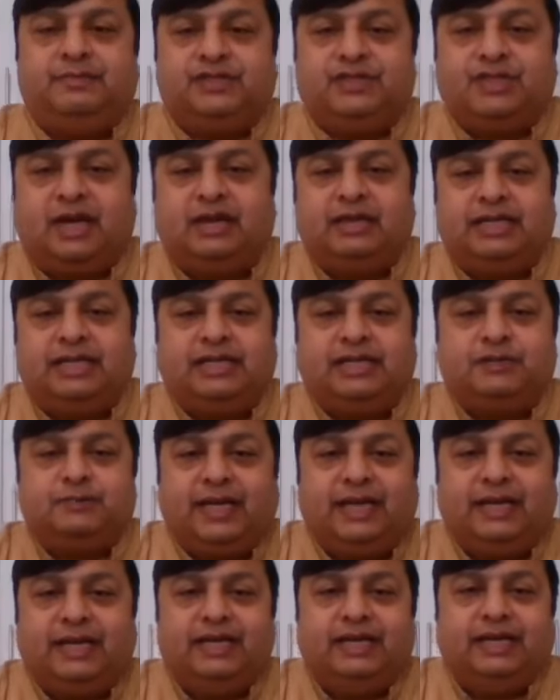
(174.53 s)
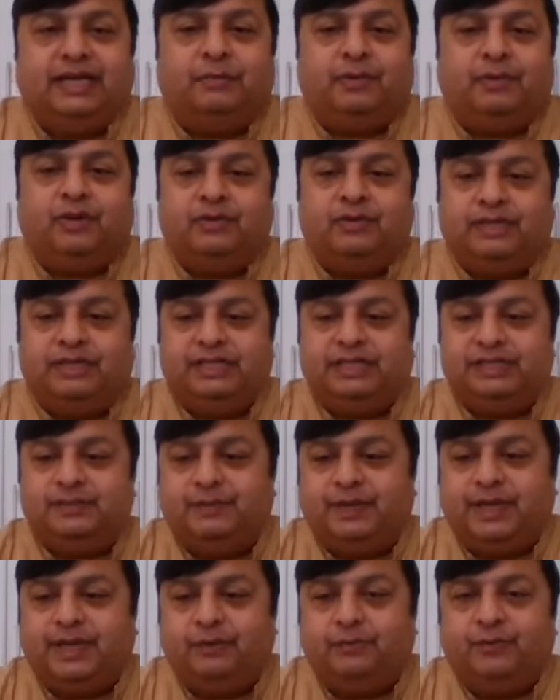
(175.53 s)
start explaining about these
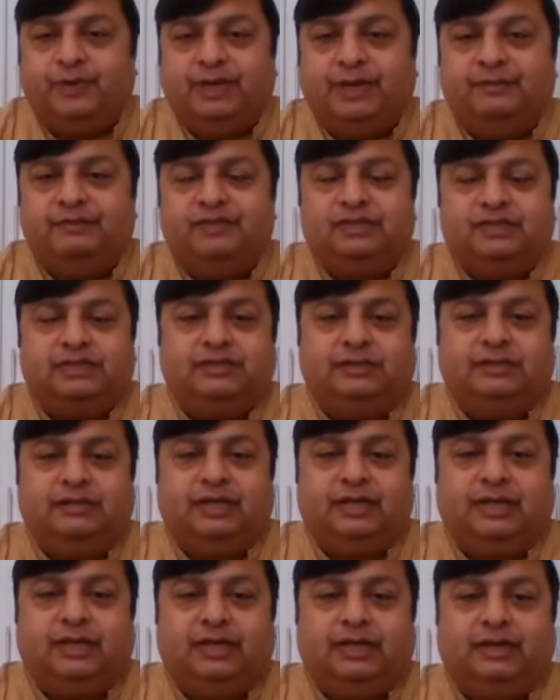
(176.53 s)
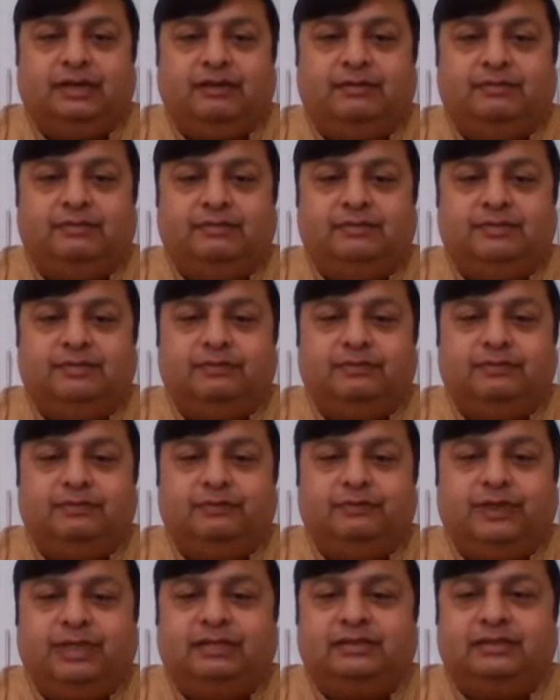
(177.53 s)
brain waves
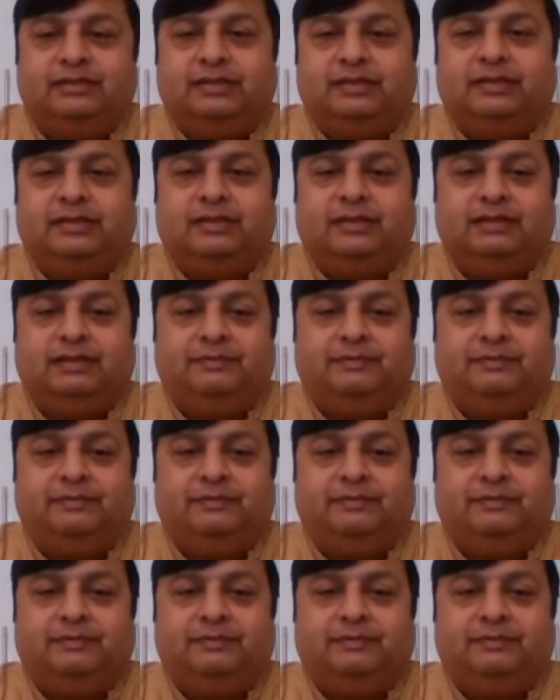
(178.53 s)
with